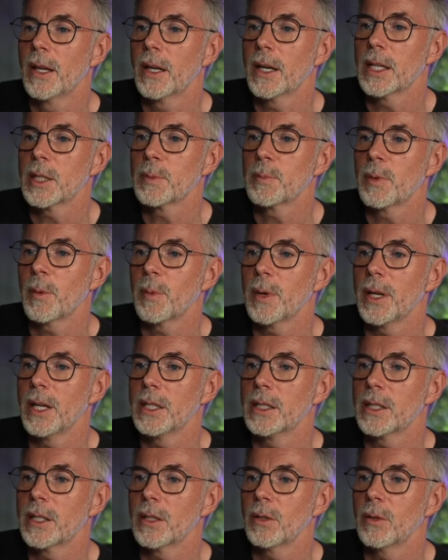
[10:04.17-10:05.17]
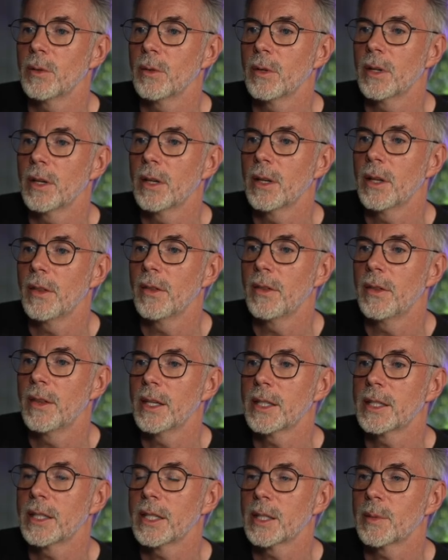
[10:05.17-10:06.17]
Let's pop it into
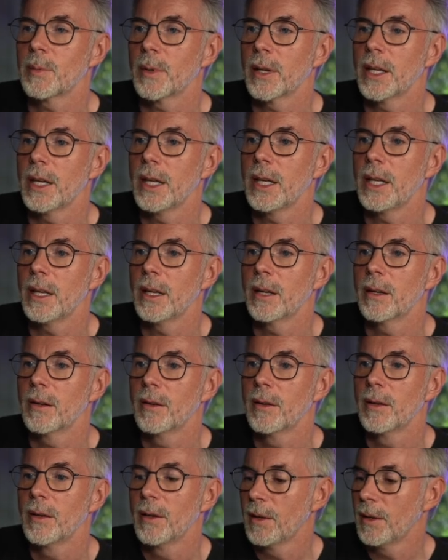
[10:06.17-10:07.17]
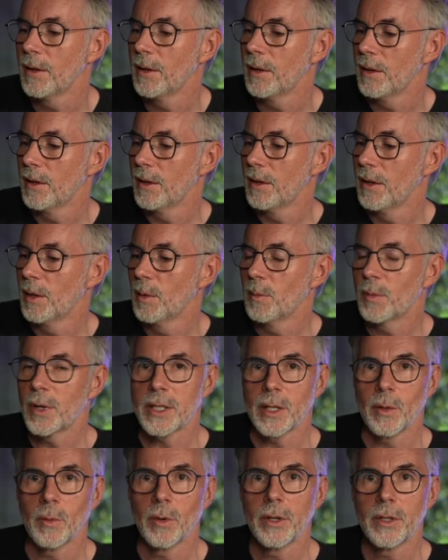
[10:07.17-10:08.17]
this display here. Press
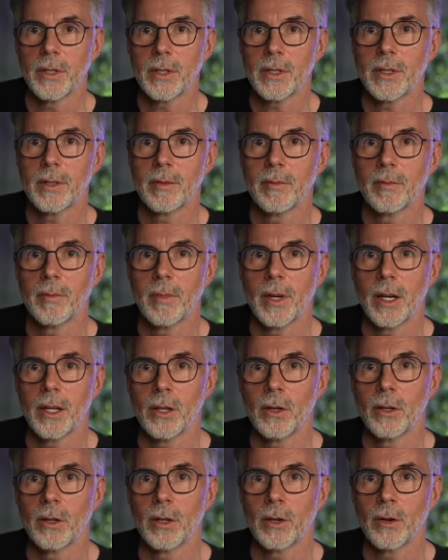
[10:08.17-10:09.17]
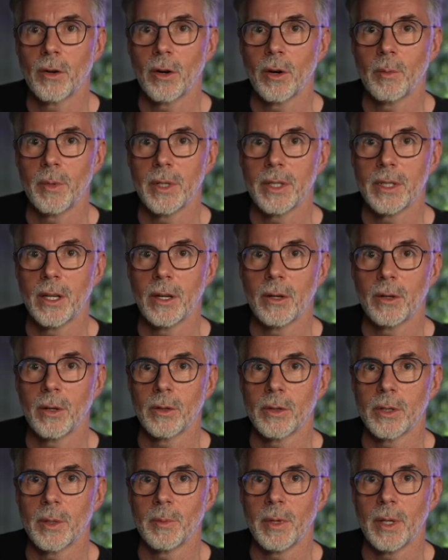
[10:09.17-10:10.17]
it once, and Google Chrome is now
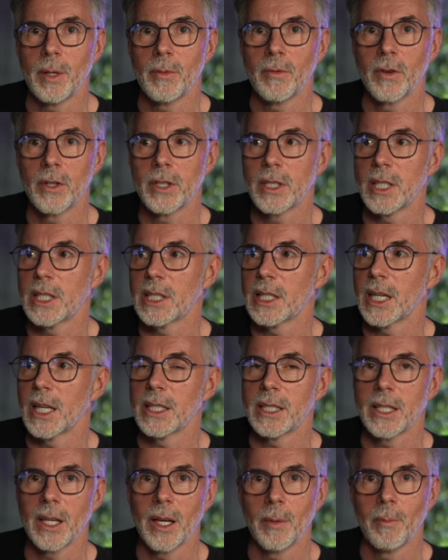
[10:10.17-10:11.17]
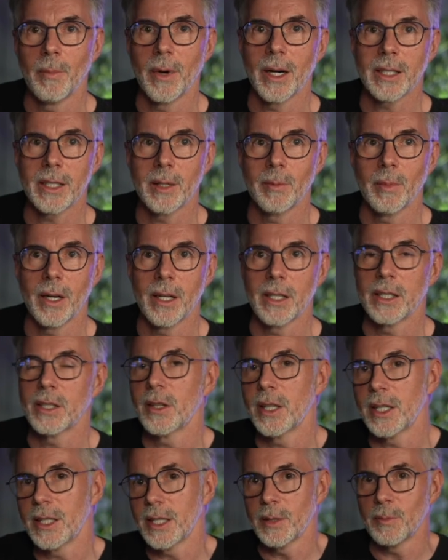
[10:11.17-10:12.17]
going to be front and center and maximized. So
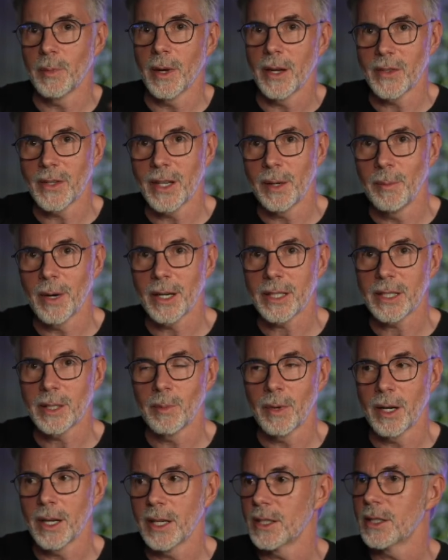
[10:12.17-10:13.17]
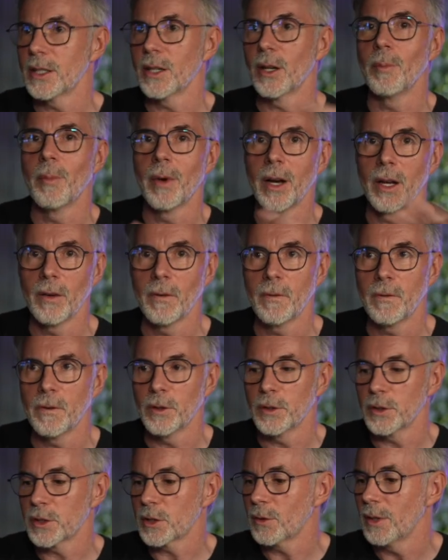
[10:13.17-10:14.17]
this is basically maximized and my
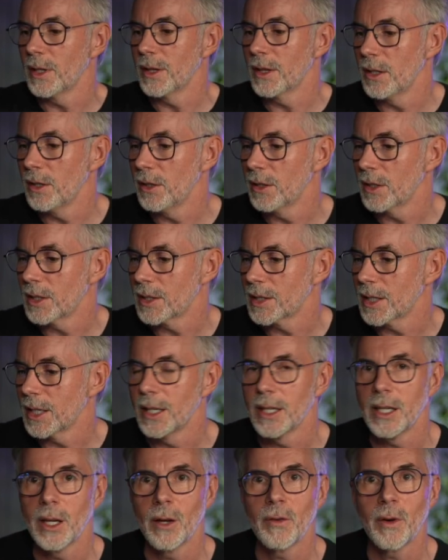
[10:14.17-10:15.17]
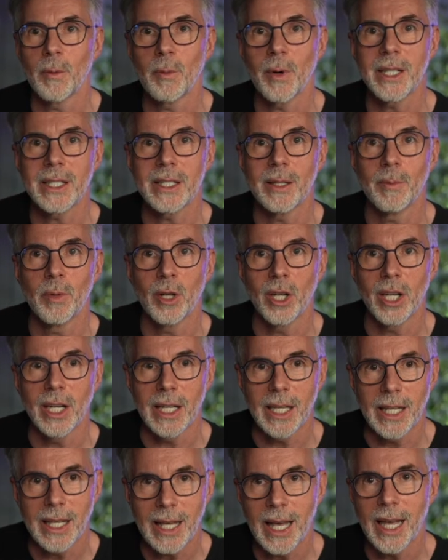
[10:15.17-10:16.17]
full screen that you can see. Now, if I press the button
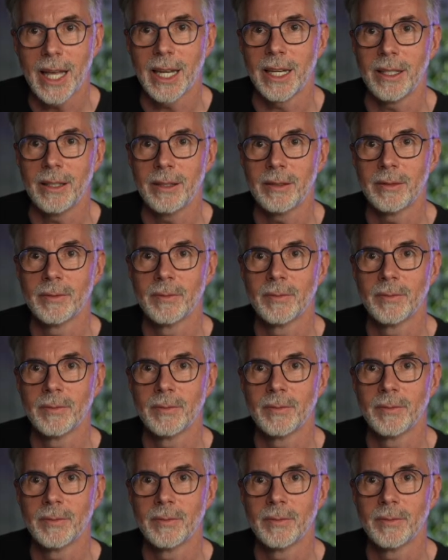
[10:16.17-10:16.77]
again,